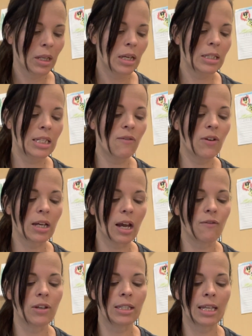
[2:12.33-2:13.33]
Stephen
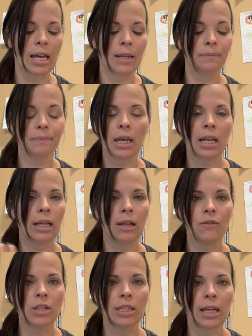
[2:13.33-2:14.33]
Covey said, and I
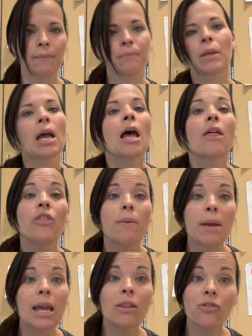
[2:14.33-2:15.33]
love the saying, the
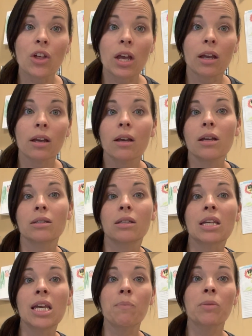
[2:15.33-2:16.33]
main thing is
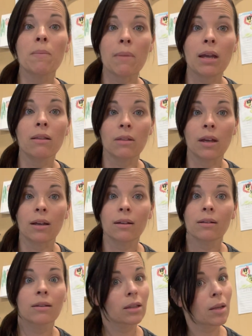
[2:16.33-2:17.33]
to keep the main
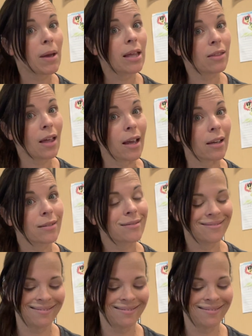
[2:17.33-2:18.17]
thing the main thing.